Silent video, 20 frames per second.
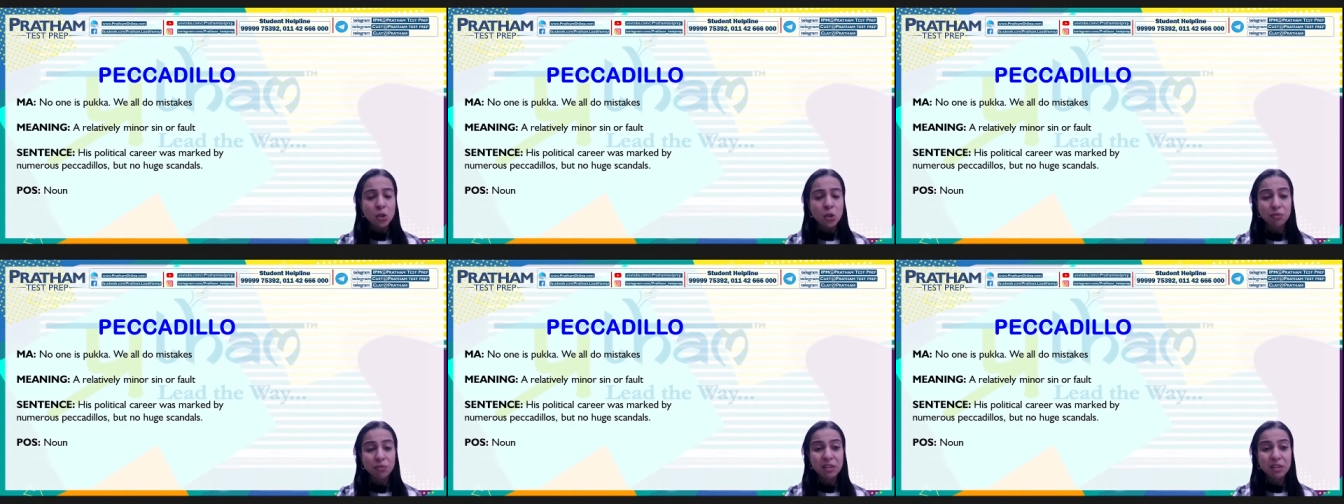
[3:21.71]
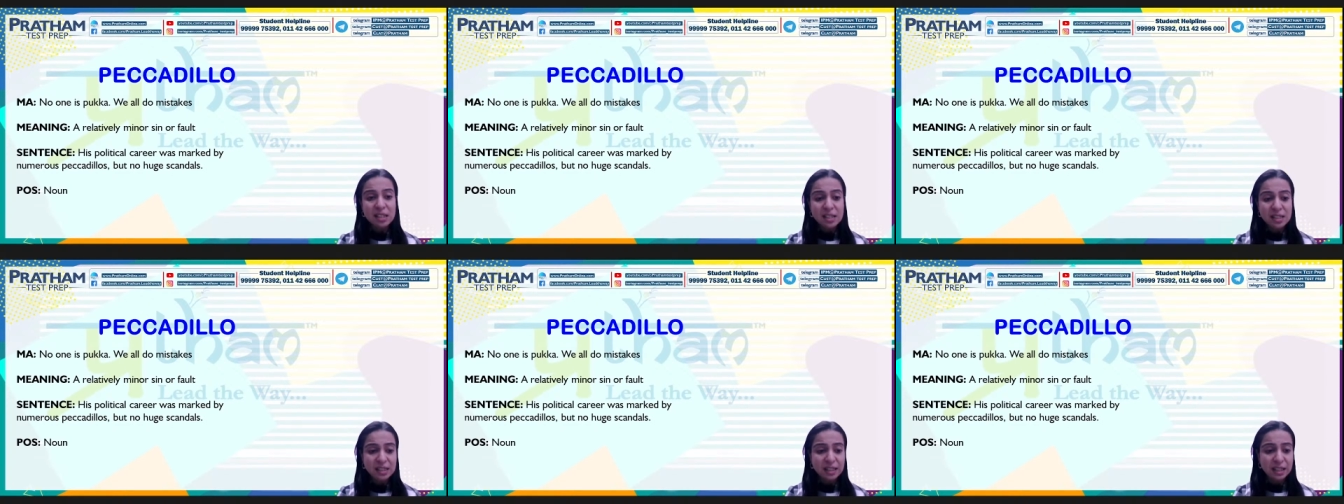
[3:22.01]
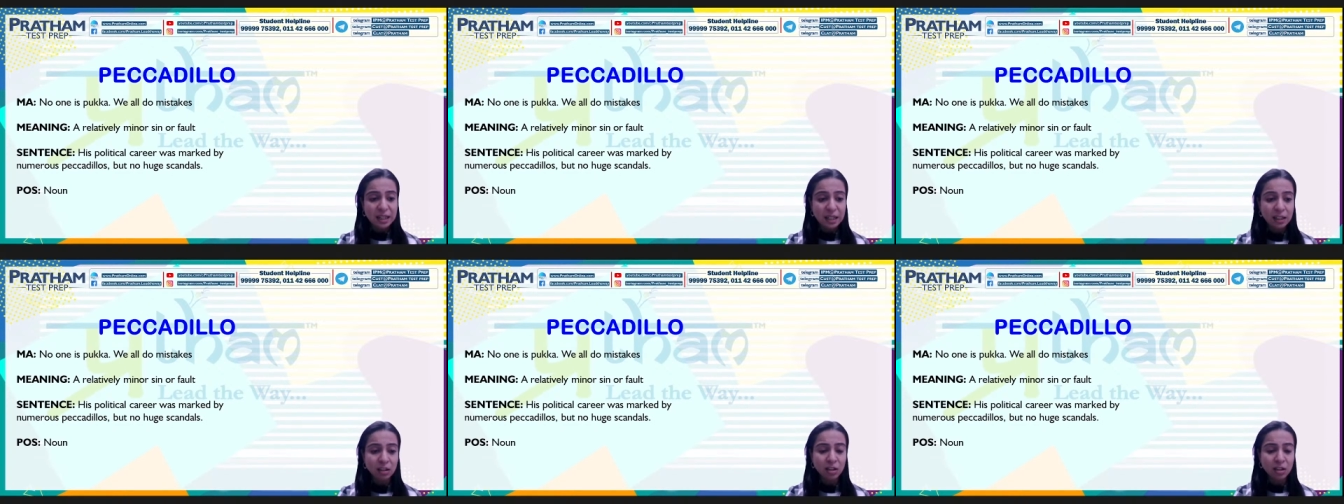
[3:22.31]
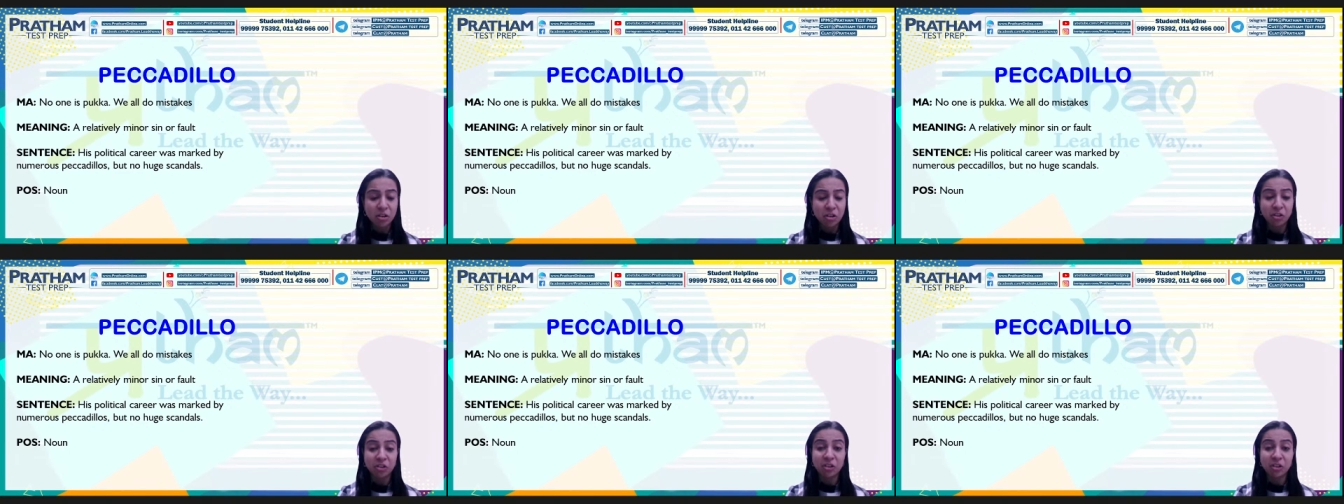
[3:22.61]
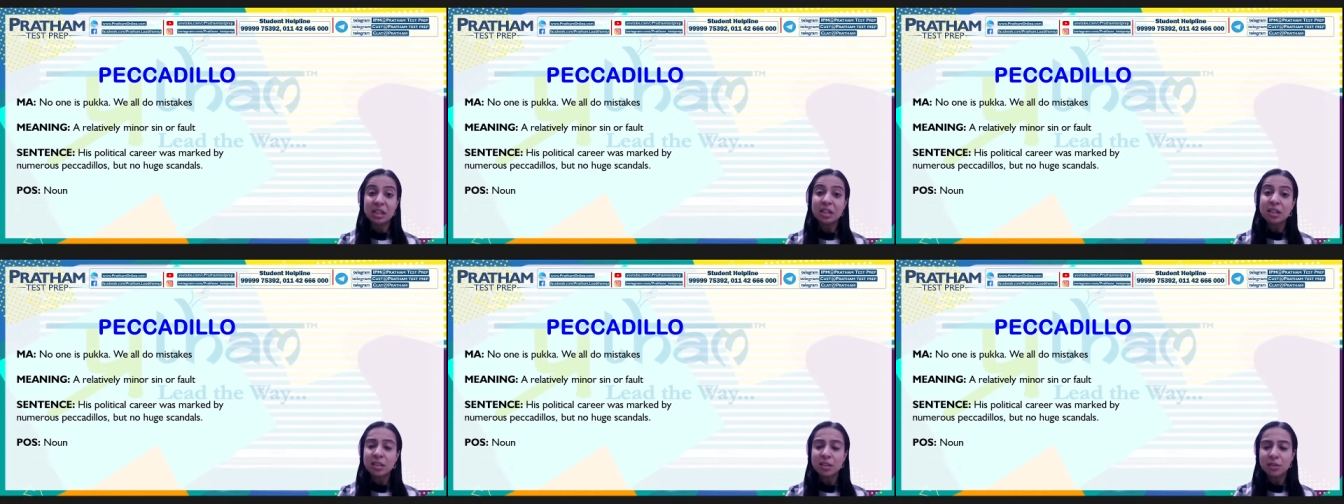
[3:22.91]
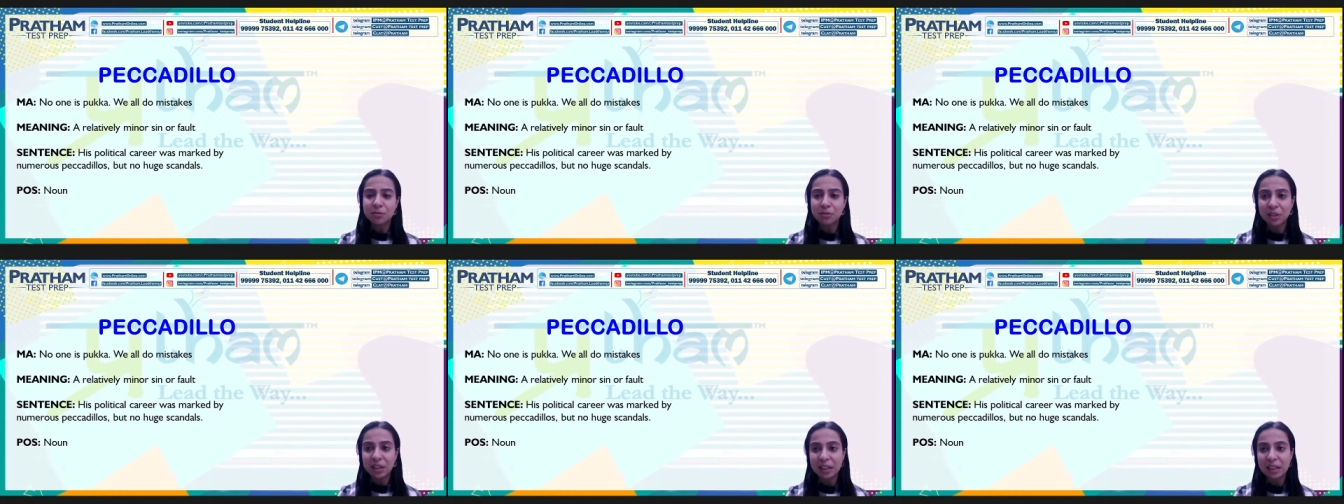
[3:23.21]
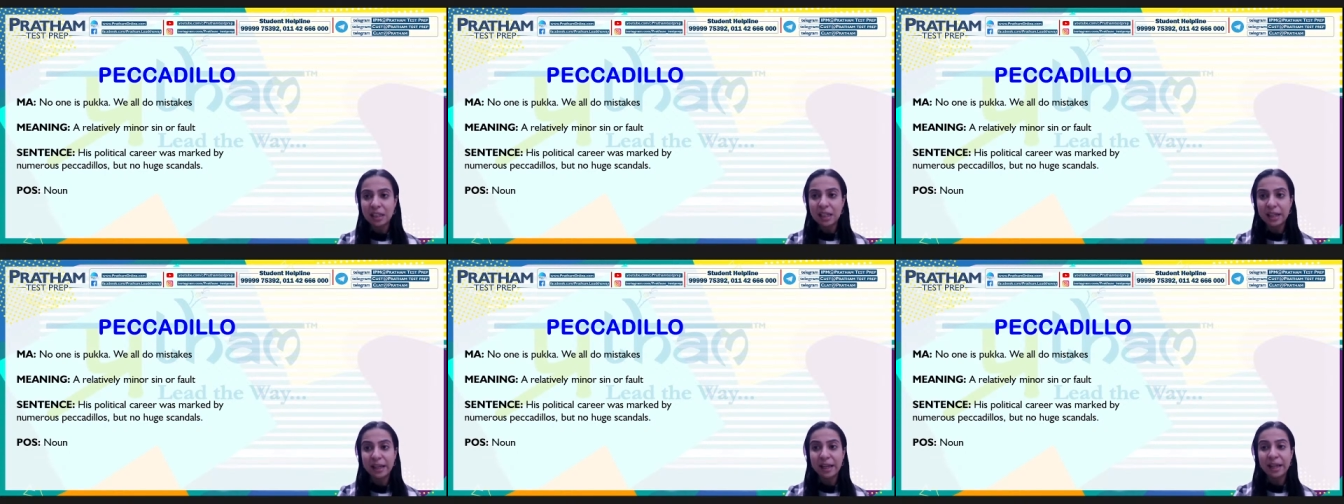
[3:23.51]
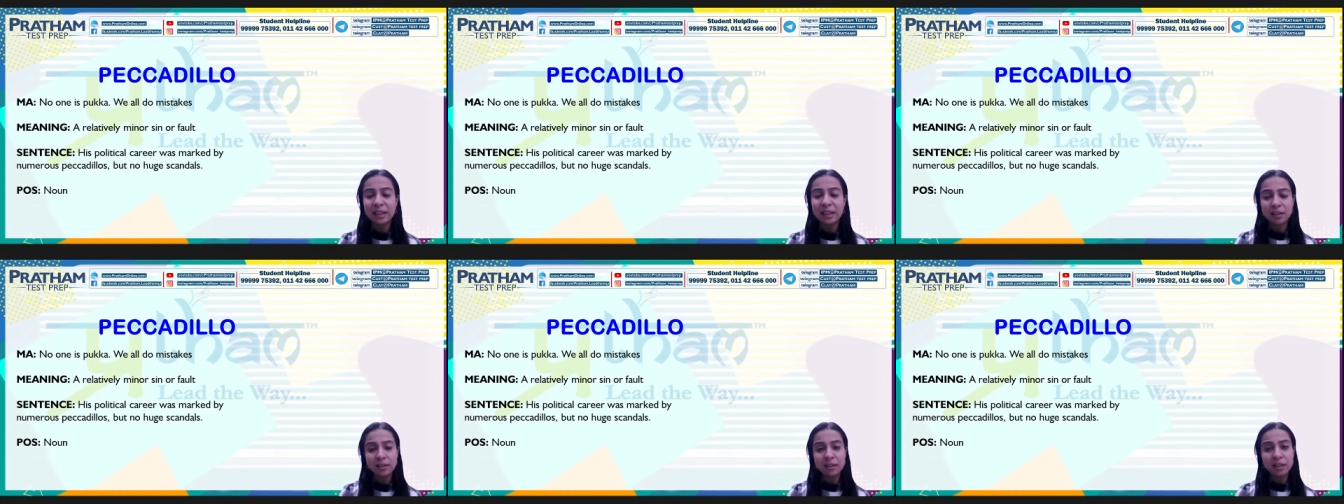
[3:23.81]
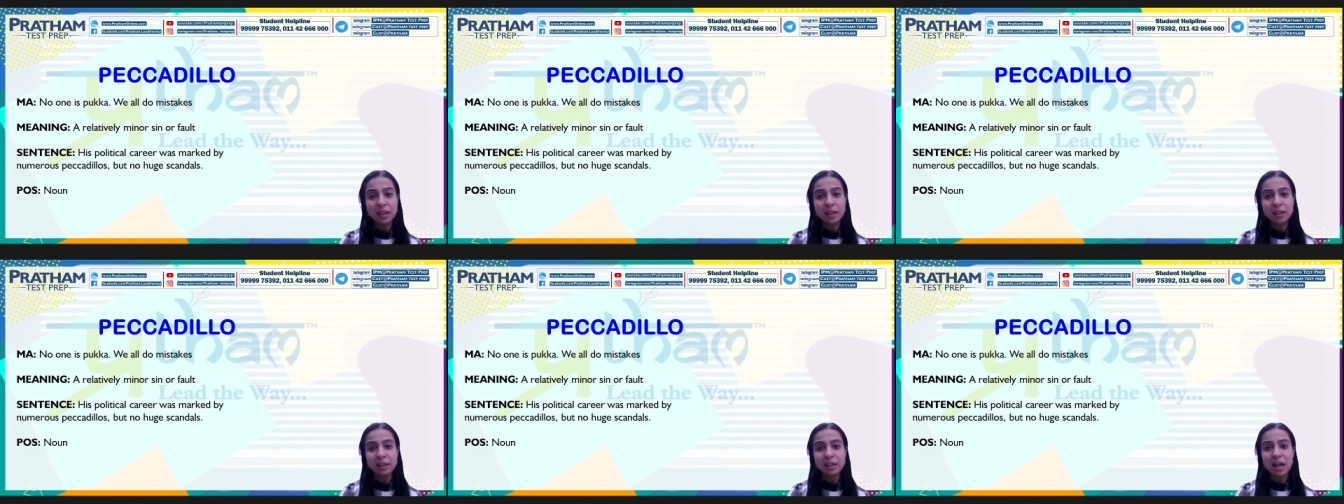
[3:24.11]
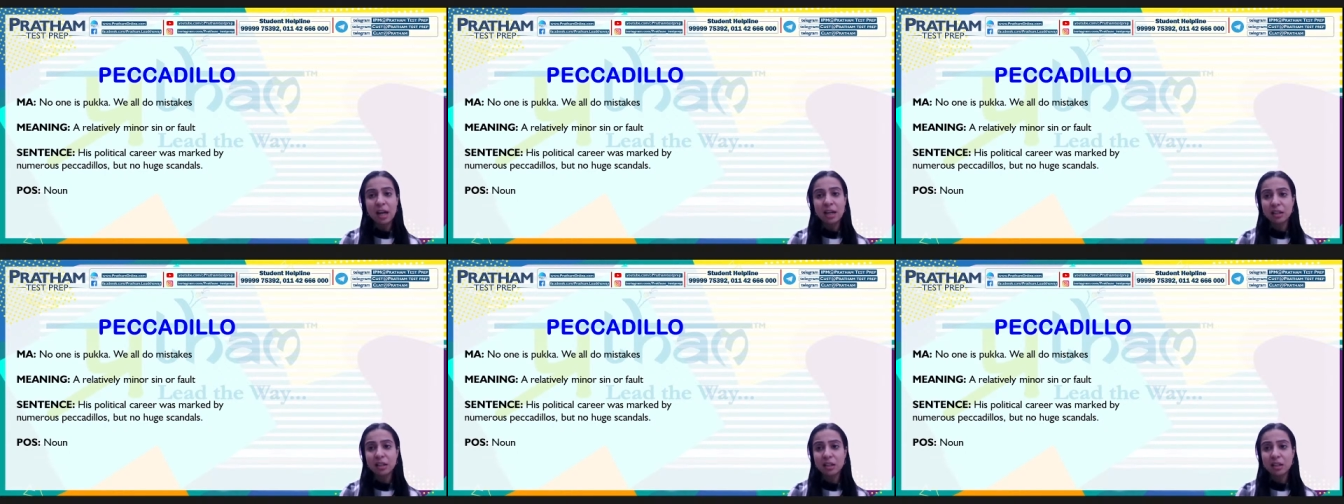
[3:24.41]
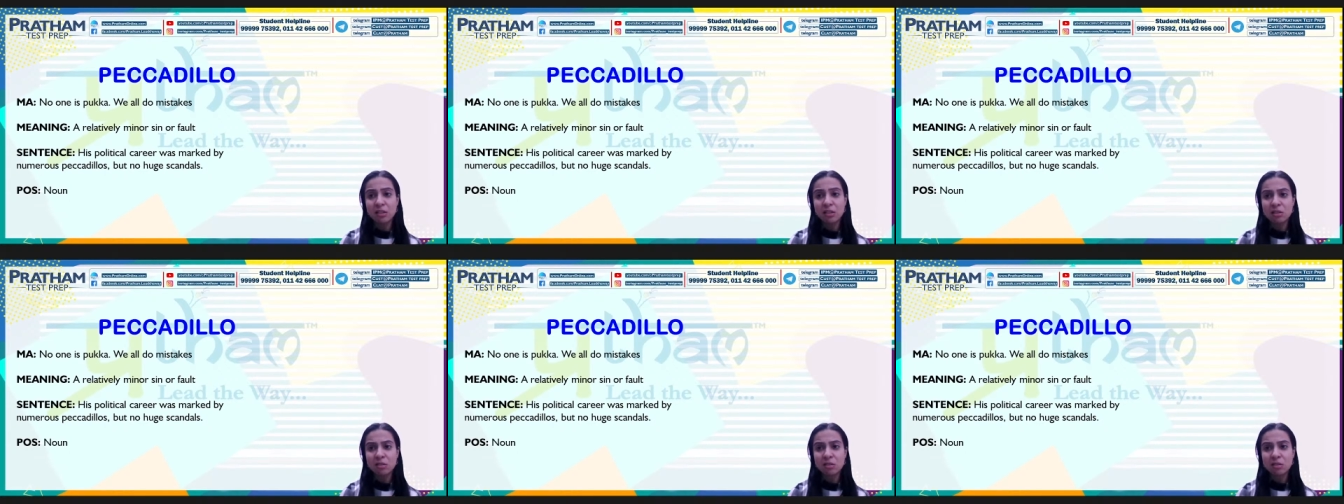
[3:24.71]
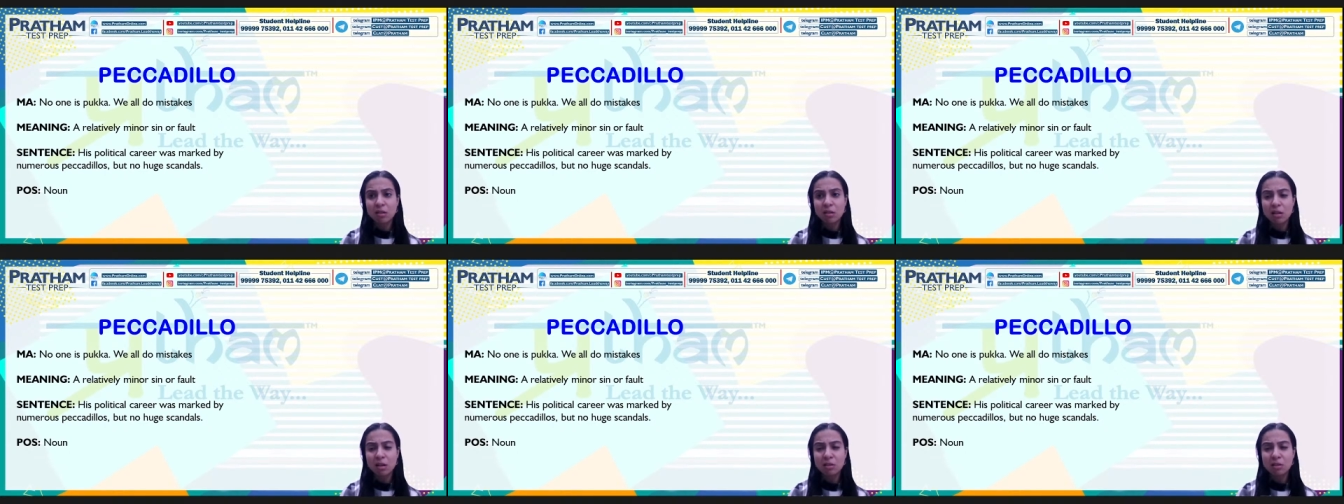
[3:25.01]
So, we are saying relatively anything that is